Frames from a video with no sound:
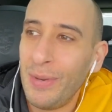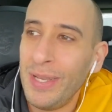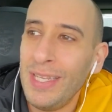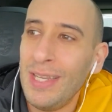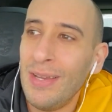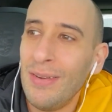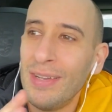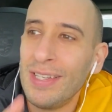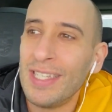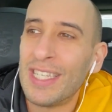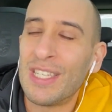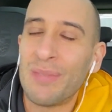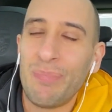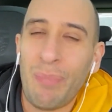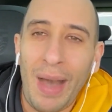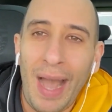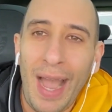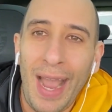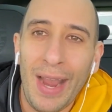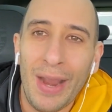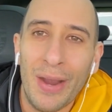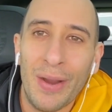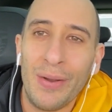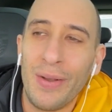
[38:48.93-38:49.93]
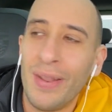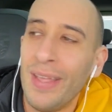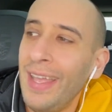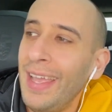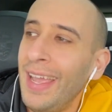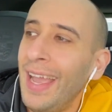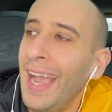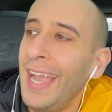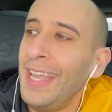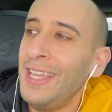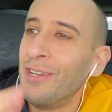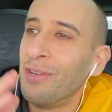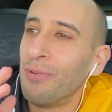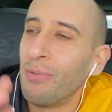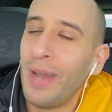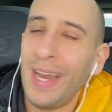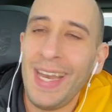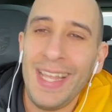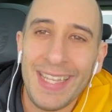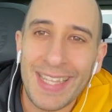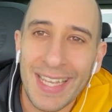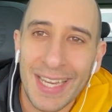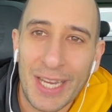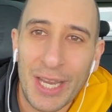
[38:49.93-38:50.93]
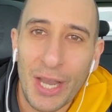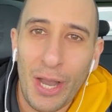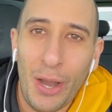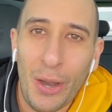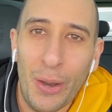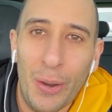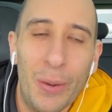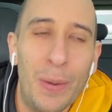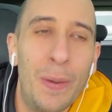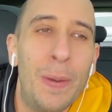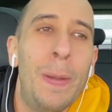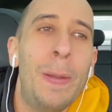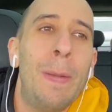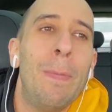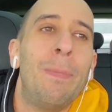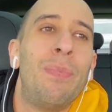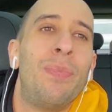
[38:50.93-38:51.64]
When you're inspired and you're ready to go,